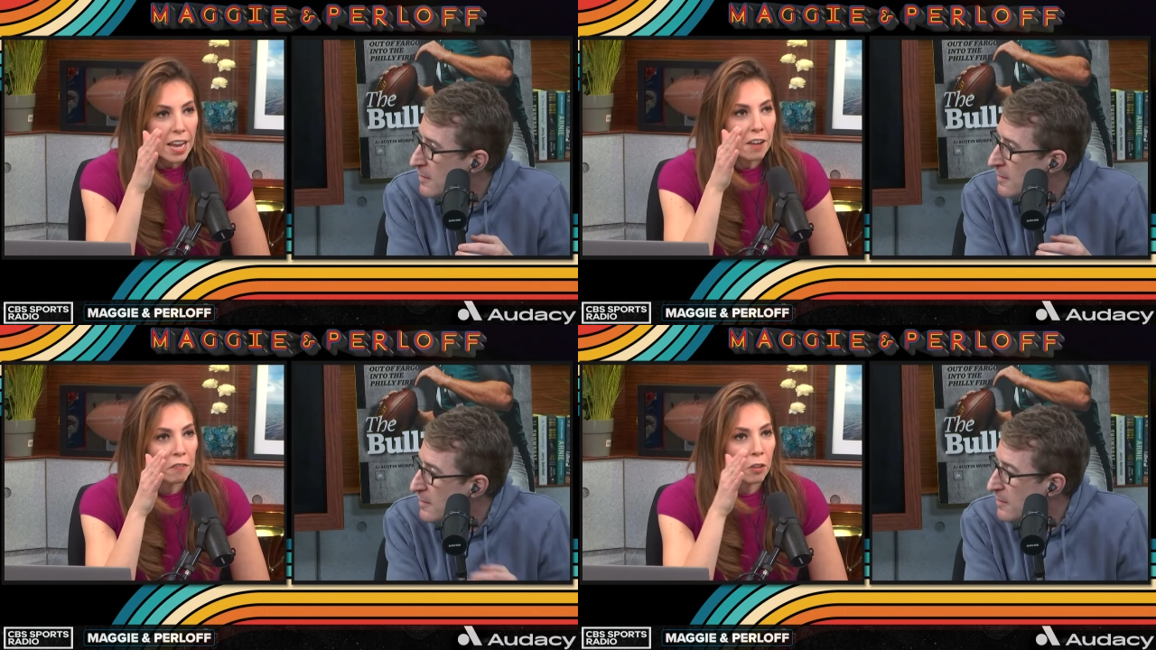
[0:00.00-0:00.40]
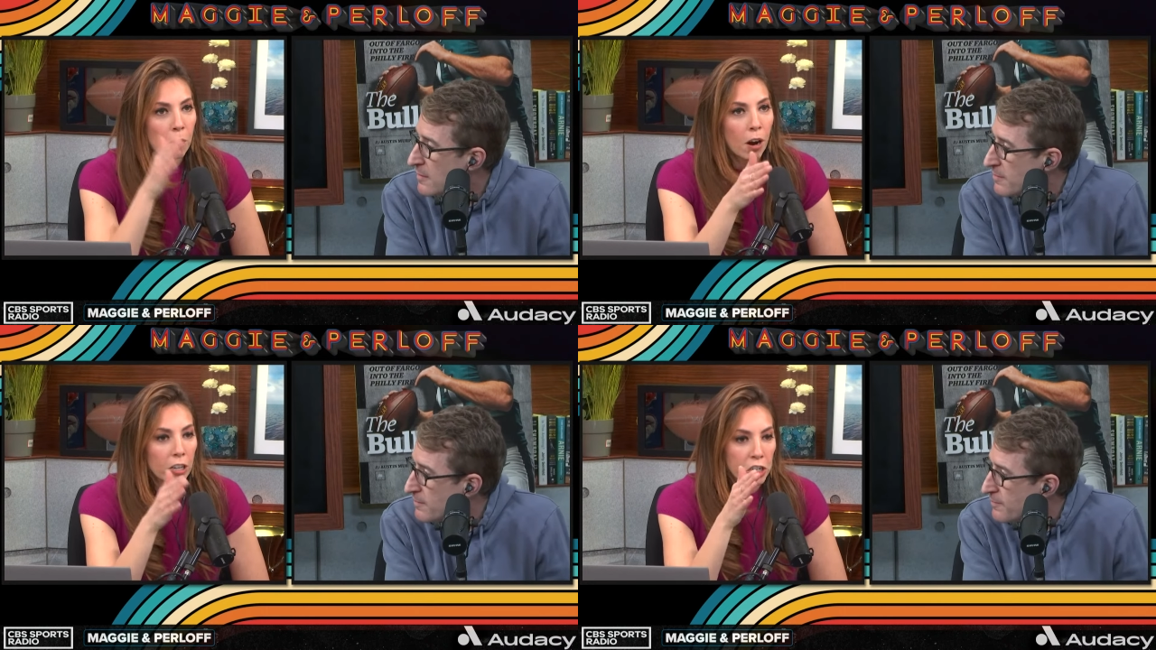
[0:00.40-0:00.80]
Speaker 1: if
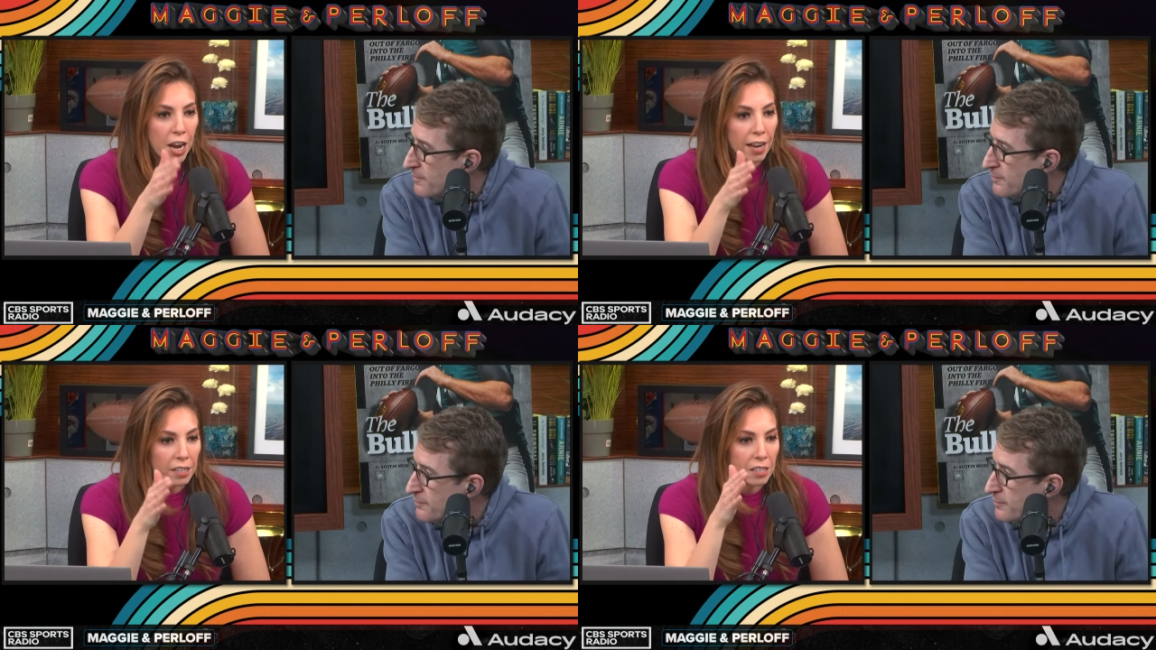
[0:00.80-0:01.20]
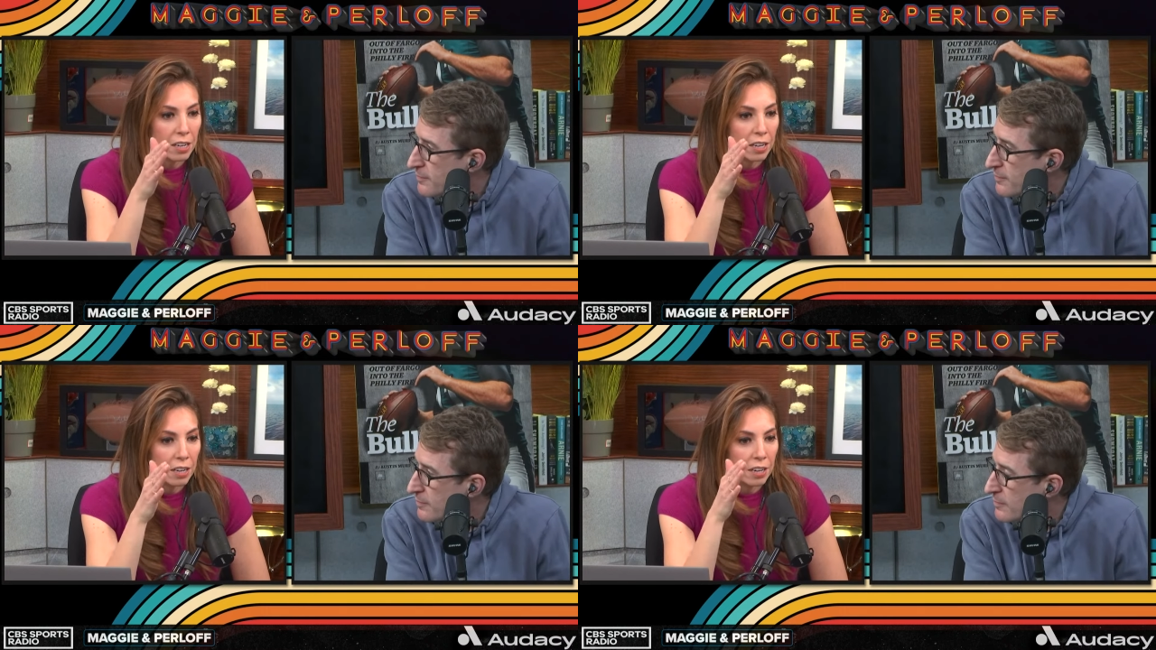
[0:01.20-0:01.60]
Lamar
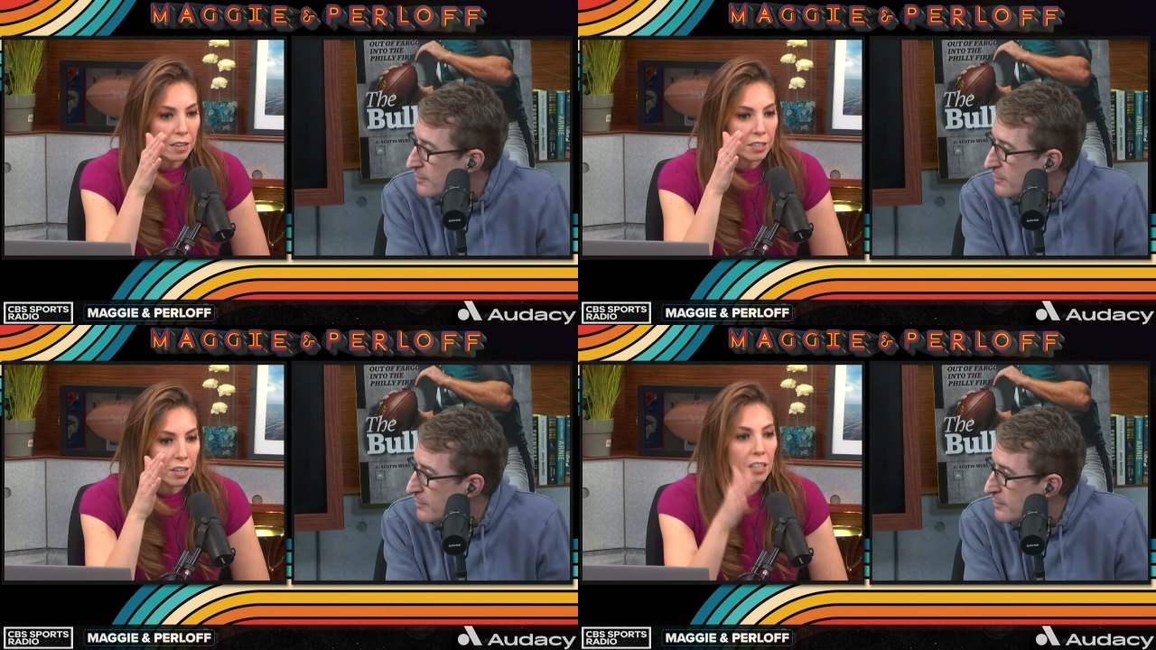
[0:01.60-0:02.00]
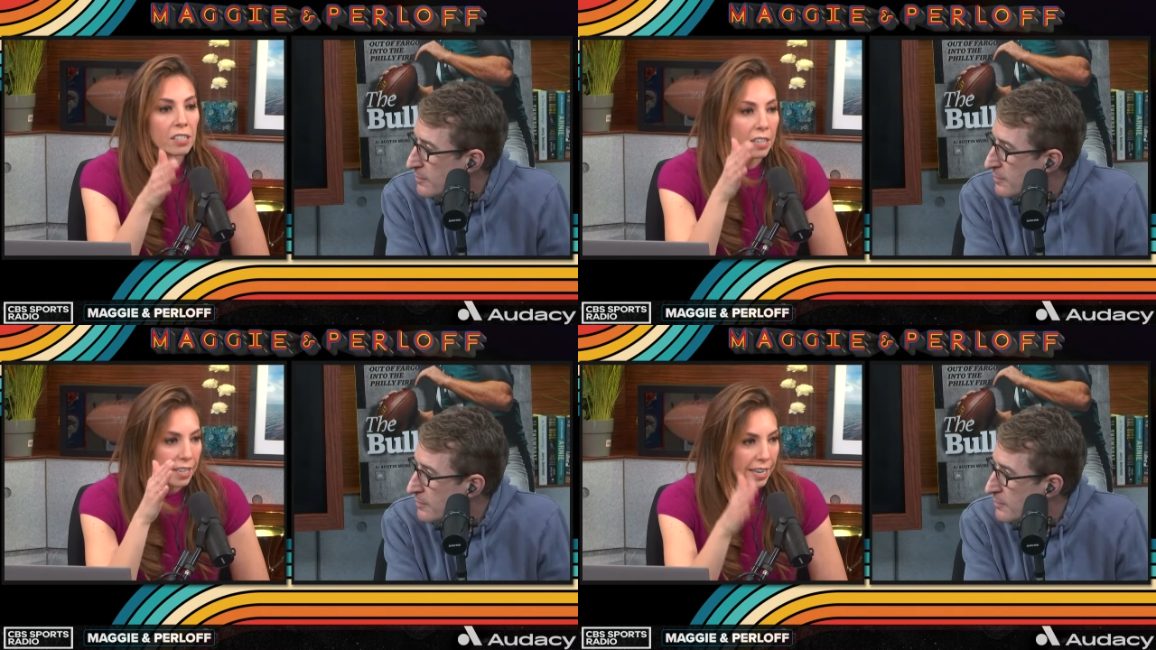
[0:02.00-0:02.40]
Jackson
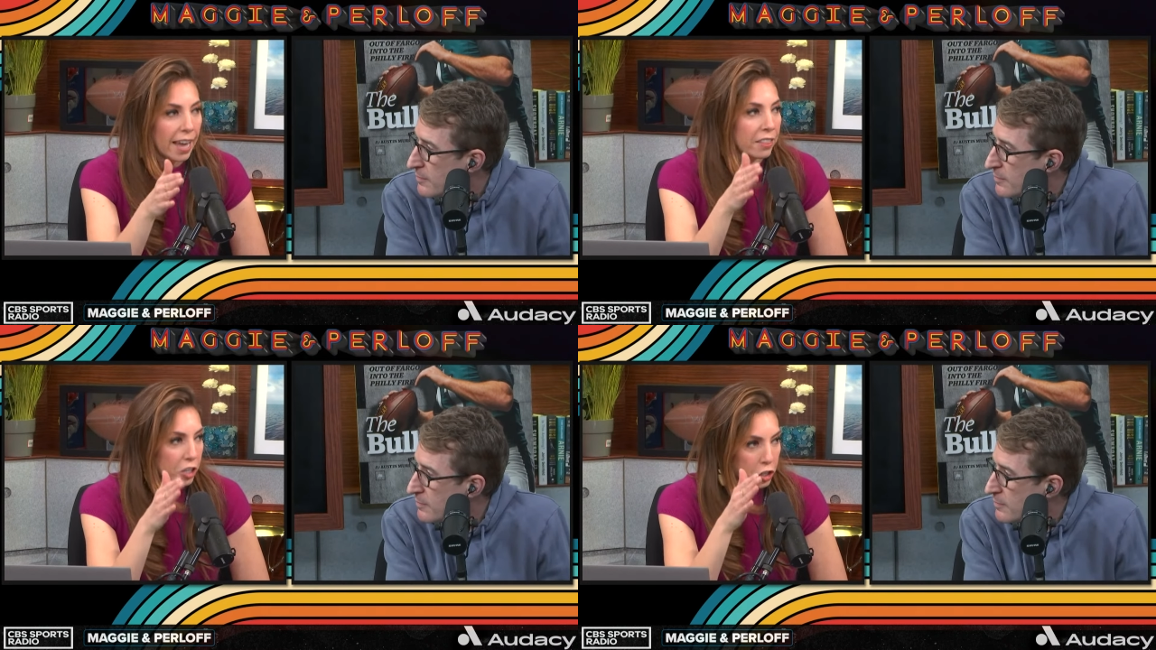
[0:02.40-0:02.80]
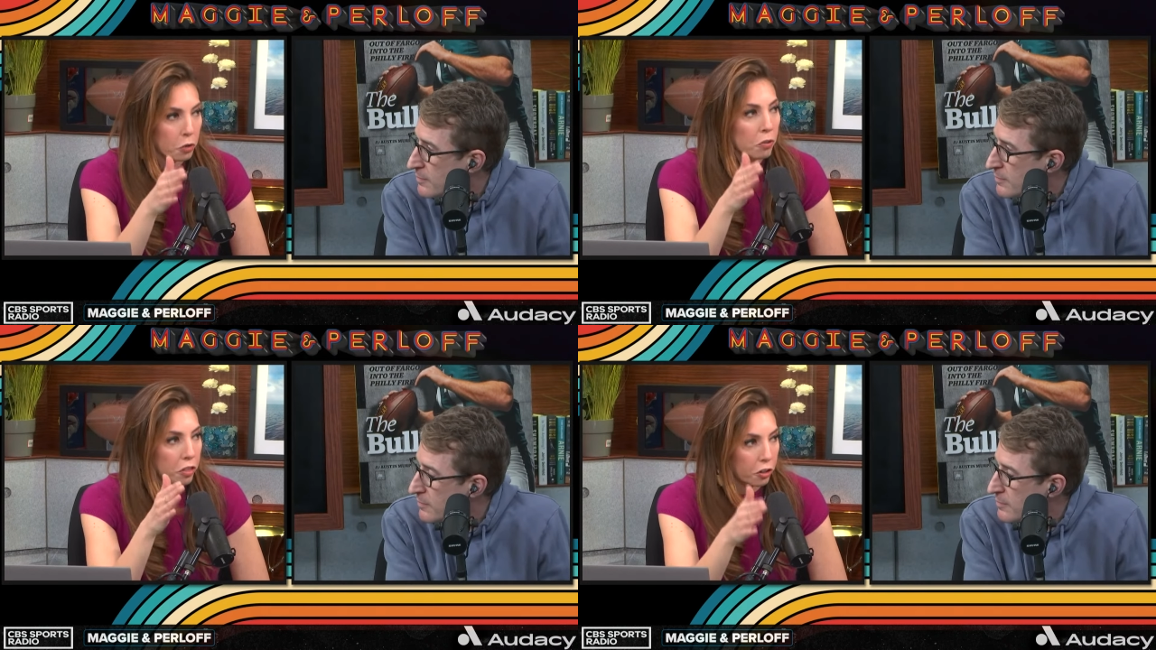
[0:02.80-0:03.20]
doesn't get the
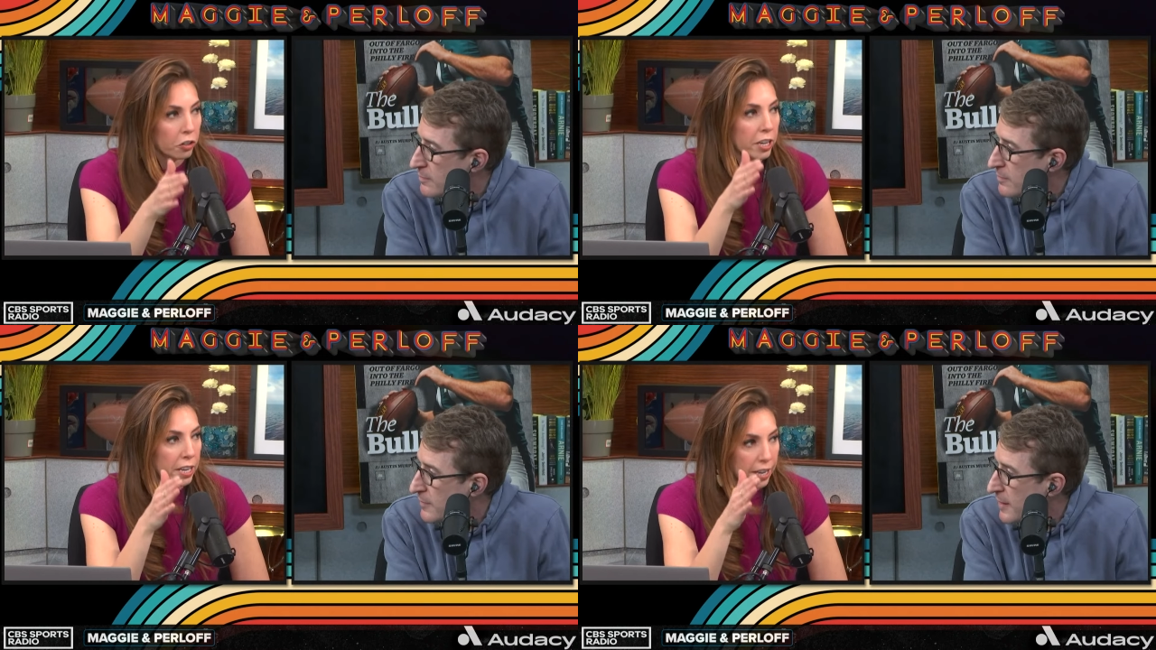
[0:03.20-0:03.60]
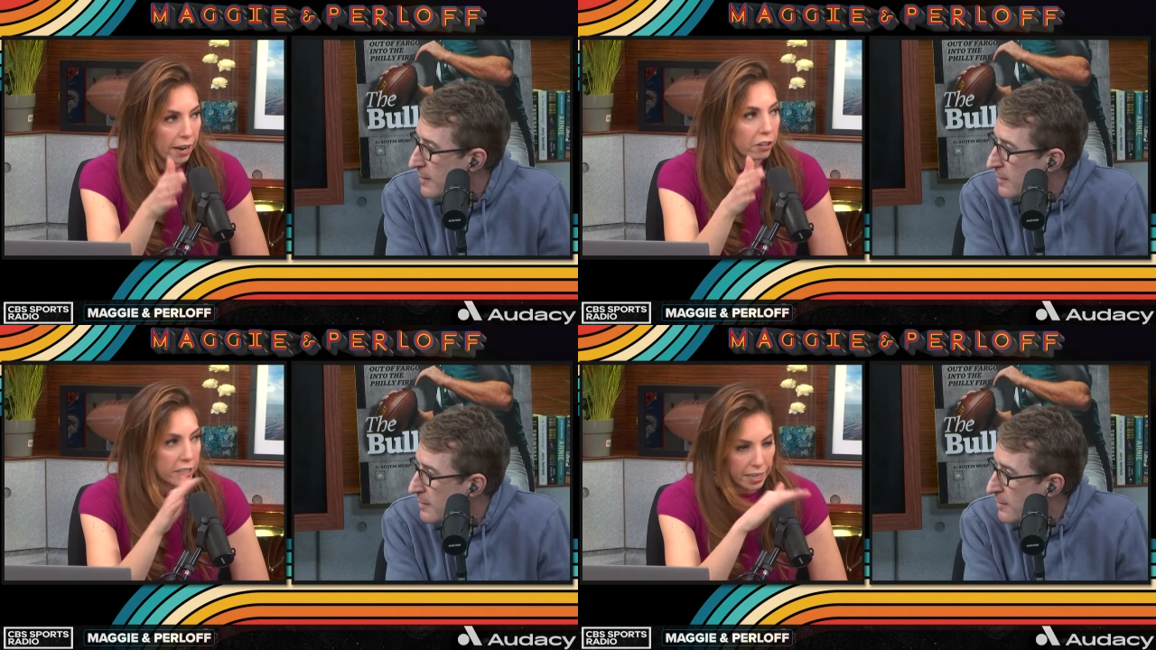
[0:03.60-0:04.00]
two thirty
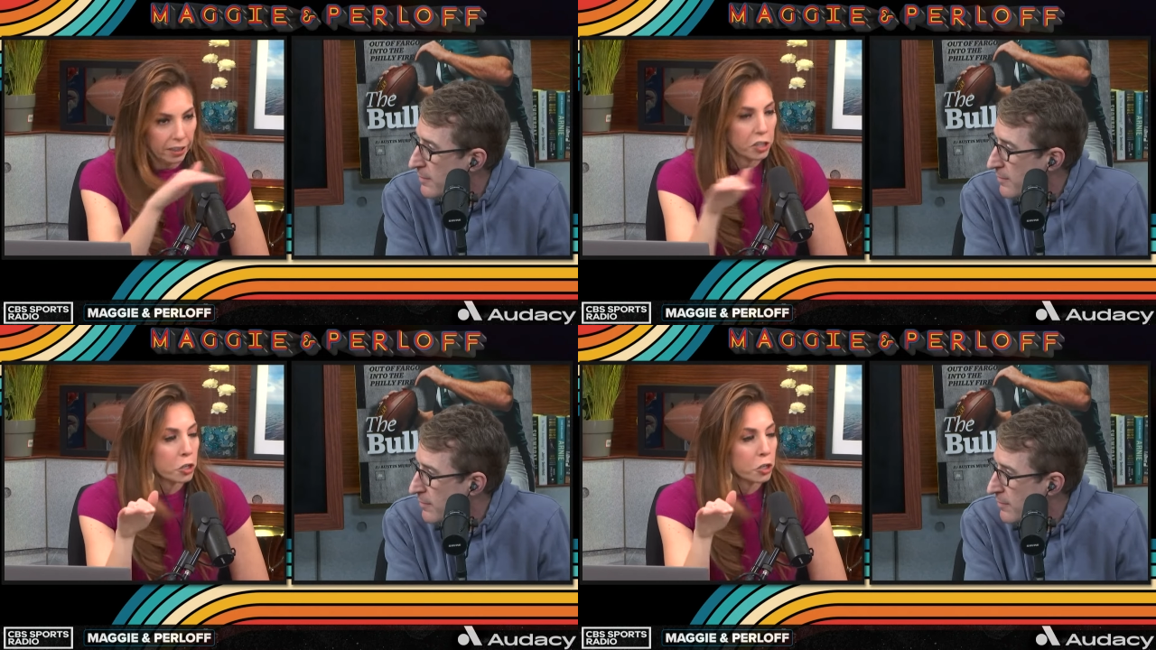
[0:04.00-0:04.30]
guaranteed,